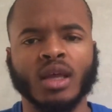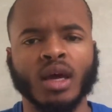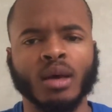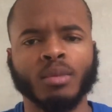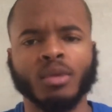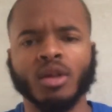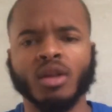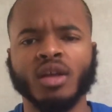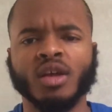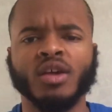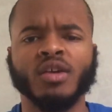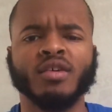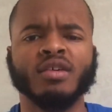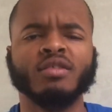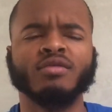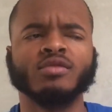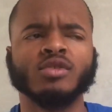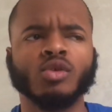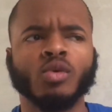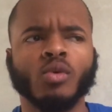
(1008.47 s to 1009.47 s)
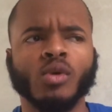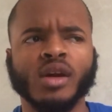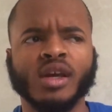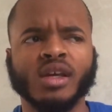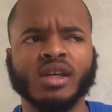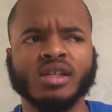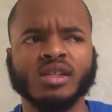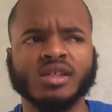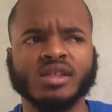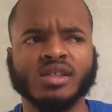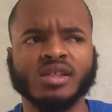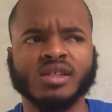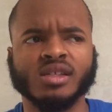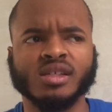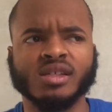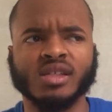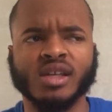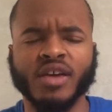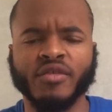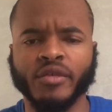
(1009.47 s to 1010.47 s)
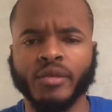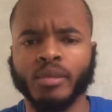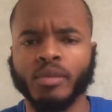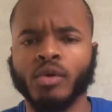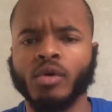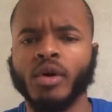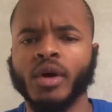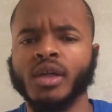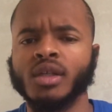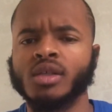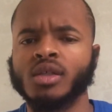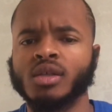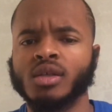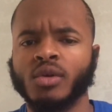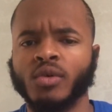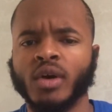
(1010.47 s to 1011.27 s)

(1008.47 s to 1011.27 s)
I believe, 27 points,